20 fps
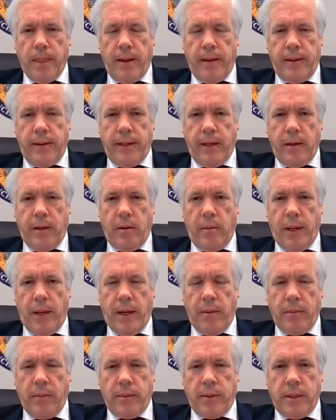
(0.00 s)

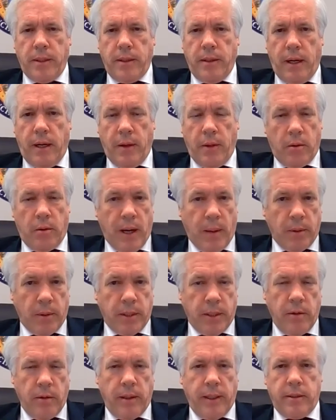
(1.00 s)
about other
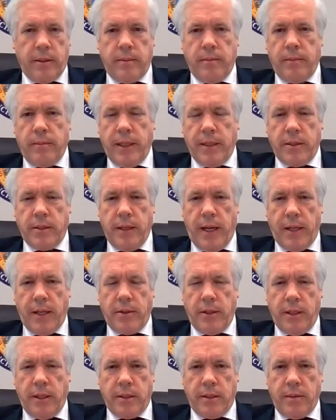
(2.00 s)
opportunities. It's not
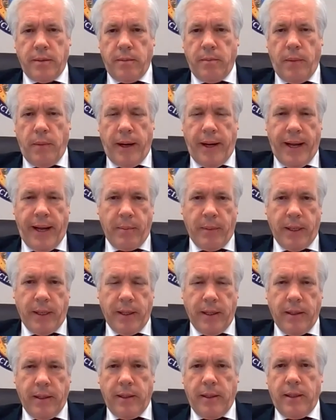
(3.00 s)
just Miami.
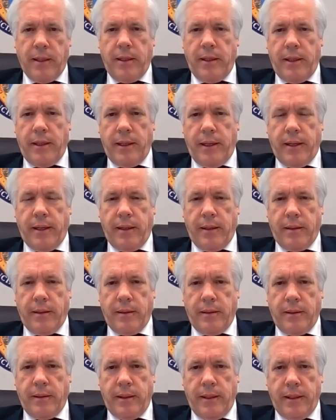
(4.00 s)

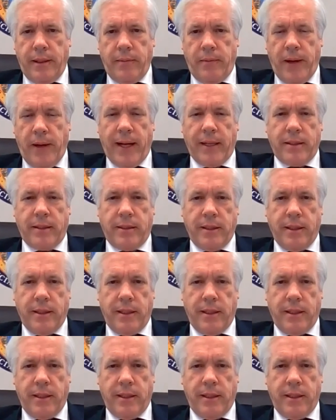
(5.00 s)
In fact,